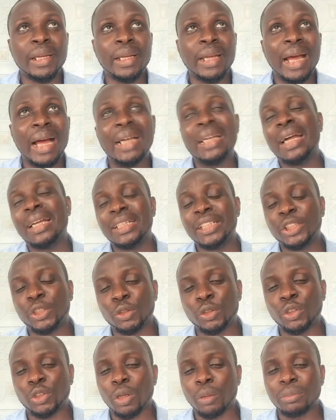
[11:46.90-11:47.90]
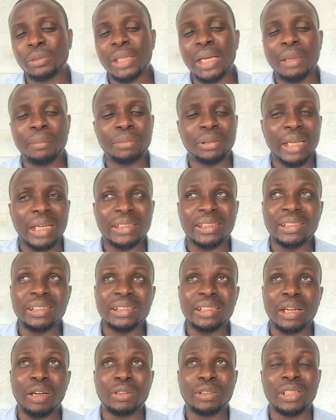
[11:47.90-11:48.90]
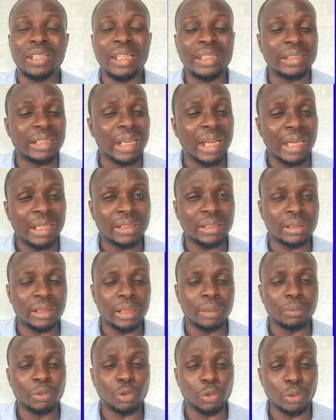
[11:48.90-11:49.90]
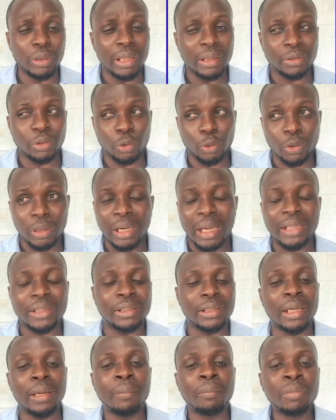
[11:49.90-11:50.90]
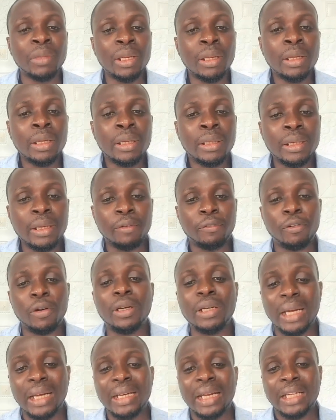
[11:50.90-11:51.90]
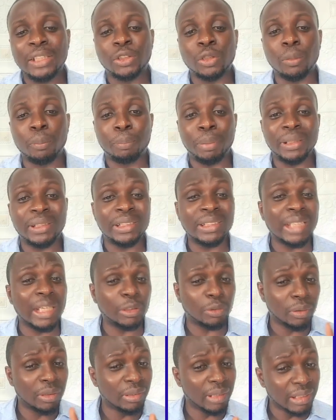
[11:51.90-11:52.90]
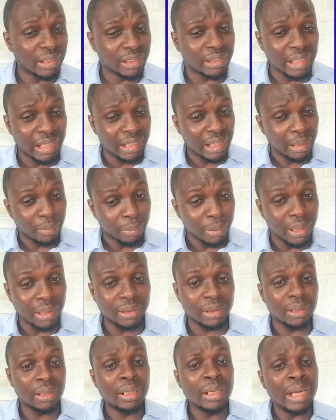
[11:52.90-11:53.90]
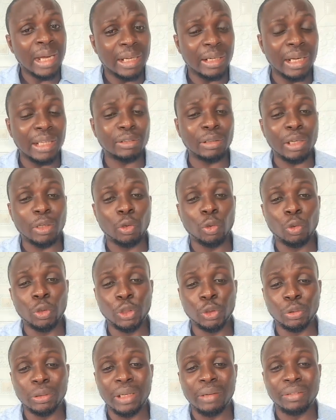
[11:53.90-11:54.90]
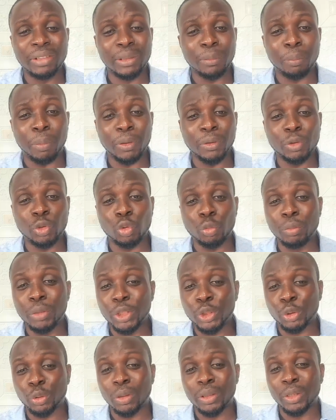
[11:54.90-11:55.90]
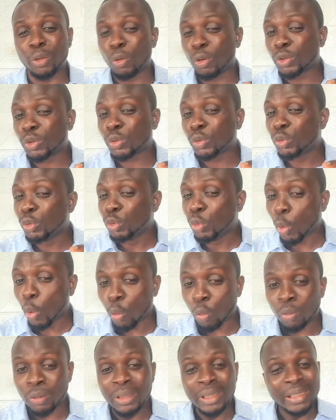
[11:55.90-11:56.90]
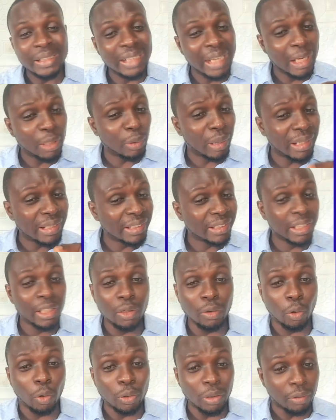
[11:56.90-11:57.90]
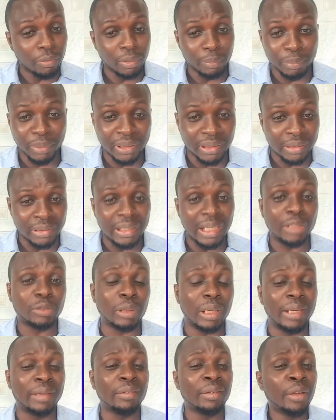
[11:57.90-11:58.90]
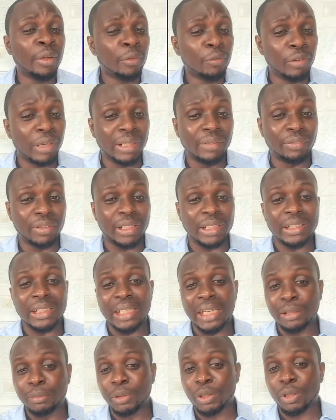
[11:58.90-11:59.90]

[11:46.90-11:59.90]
had an issue sometimes. I think that was late last 2 years, so last year. They found out that some persons actually registered their brand, and that's why Google is doing everything possible to make sure they want to know that you are the real owner of the business. That's why verification has